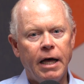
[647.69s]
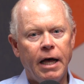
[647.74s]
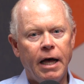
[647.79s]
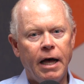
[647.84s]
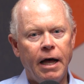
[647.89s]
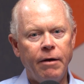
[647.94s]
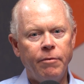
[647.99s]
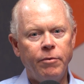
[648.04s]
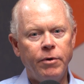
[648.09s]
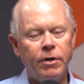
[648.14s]

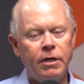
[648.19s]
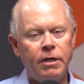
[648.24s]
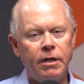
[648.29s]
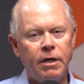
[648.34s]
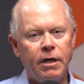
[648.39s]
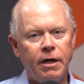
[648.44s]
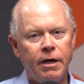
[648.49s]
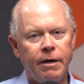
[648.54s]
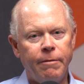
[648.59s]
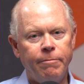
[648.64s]
I would
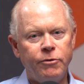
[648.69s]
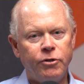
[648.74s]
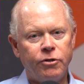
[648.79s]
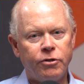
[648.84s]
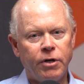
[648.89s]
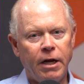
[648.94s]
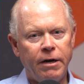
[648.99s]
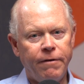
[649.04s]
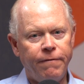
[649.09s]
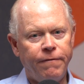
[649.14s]

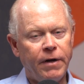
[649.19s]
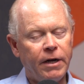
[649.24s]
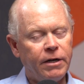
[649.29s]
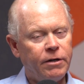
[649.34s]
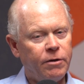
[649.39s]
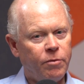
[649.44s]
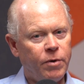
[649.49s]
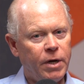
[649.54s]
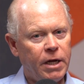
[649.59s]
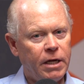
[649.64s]
try to find
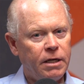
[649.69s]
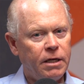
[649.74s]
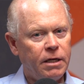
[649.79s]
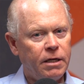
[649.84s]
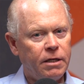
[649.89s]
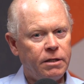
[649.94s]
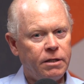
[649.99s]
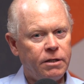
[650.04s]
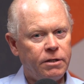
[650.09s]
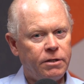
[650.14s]
a way
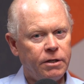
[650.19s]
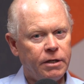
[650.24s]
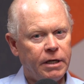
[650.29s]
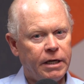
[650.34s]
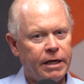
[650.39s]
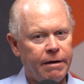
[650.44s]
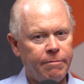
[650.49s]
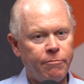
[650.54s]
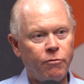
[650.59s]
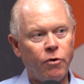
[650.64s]
to
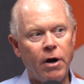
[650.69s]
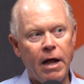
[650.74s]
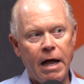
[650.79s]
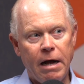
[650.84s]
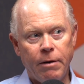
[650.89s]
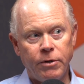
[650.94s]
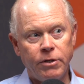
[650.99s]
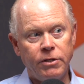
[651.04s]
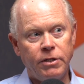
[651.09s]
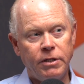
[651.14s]
get more
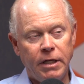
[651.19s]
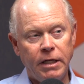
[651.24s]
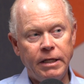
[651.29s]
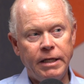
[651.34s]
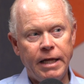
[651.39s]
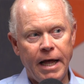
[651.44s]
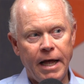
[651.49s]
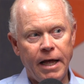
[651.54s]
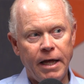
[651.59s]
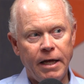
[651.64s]
hours in the
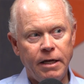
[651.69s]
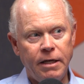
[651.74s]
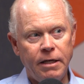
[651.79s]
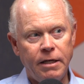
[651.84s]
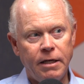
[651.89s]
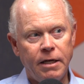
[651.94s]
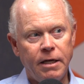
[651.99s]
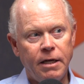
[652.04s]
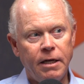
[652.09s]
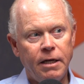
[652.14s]
day
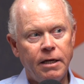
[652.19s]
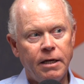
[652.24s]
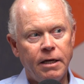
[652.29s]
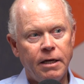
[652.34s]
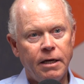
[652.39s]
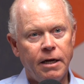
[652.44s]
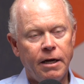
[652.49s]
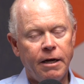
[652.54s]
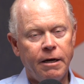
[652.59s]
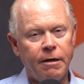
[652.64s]

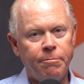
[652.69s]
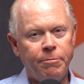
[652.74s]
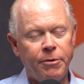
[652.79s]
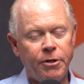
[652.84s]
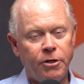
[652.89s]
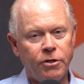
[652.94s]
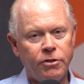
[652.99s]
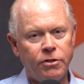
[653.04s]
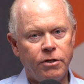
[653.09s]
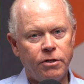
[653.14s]

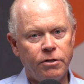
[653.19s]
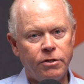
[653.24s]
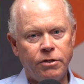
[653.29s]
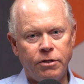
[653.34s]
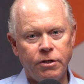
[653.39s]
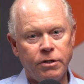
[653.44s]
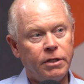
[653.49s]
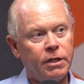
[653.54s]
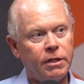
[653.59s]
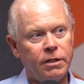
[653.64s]
because there's
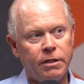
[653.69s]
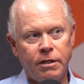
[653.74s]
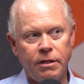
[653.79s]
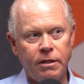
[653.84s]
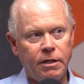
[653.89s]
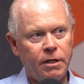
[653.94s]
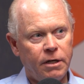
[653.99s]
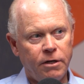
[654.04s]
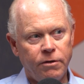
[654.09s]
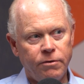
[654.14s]
just a
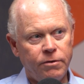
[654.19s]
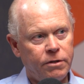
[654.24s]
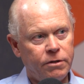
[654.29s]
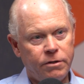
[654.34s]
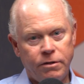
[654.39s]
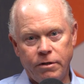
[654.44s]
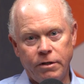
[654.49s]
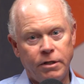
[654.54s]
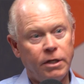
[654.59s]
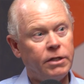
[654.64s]

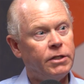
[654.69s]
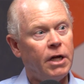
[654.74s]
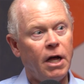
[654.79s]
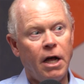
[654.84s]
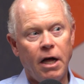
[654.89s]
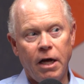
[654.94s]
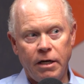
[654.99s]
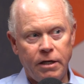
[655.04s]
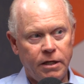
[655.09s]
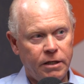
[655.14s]

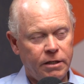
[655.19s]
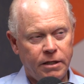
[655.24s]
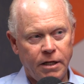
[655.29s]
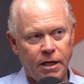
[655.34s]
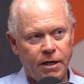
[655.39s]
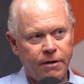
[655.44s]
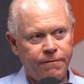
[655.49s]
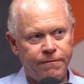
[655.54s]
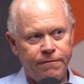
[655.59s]
ton of stuff